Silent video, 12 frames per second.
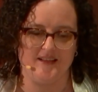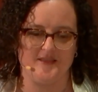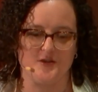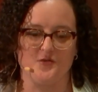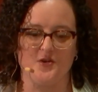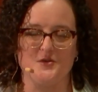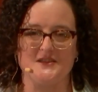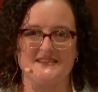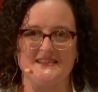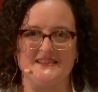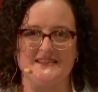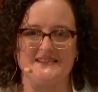The
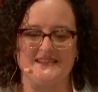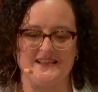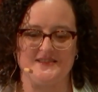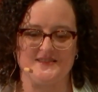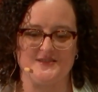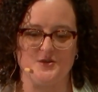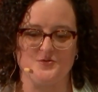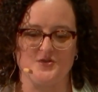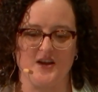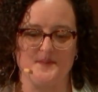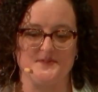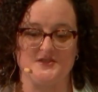crocuses and
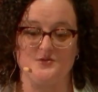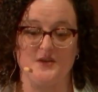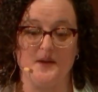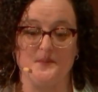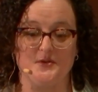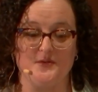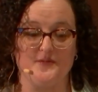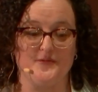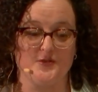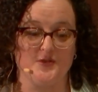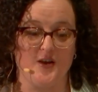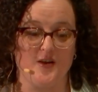snowdrops do not bloom
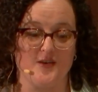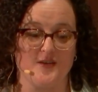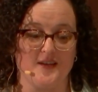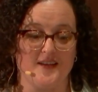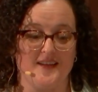for long,